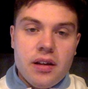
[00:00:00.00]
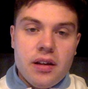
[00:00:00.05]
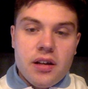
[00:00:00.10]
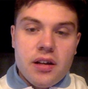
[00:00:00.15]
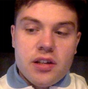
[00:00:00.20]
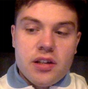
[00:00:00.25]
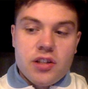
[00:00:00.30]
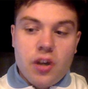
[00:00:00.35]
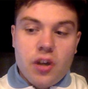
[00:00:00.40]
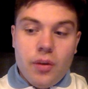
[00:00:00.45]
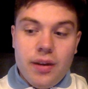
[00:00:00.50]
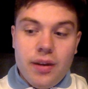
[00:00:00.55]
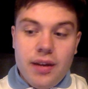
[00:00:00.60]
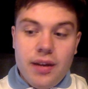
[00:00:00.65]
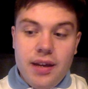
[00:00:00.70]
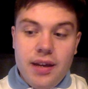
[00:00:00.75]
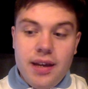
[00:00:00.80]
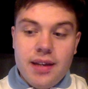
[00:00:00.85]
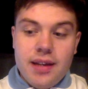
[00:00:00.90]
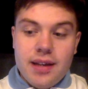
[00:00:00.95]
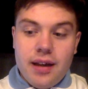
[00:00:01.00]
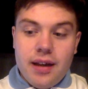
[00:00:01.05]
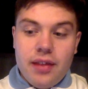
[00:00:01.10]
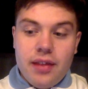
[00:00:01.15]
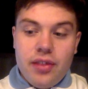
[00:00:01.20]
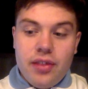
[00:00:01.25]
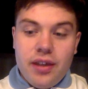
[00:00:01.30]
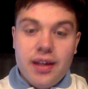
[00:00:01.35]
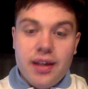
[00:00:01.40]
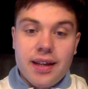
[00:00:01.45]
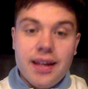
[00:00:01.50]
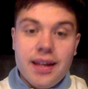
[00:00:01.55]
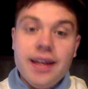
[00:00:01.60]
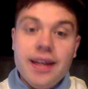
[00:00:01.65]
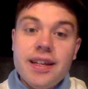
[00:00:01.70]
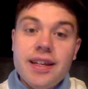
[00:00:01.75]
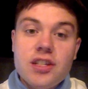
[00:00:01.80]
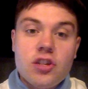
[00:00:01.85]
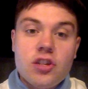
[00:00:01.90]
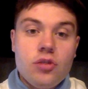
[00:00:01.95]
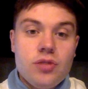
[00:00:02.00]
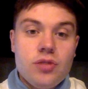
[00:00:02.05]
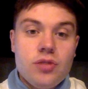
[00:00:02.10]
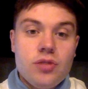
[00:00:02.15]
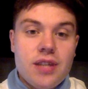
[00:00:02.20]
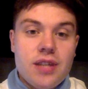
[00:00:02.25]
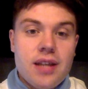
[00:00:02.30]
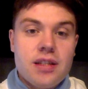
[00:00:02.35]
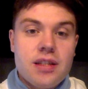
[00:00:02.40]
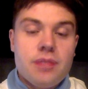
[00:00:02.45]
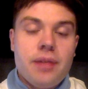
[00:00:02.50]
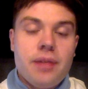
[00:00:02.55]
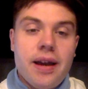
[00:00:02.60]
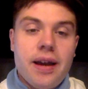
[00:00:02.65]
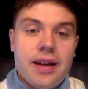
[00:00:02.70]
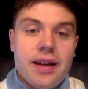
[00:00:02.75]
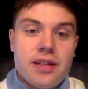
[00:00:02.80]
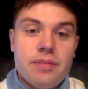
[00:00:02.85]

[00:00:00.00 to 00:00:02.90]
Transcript: So we need, I think, at least two centre-backs.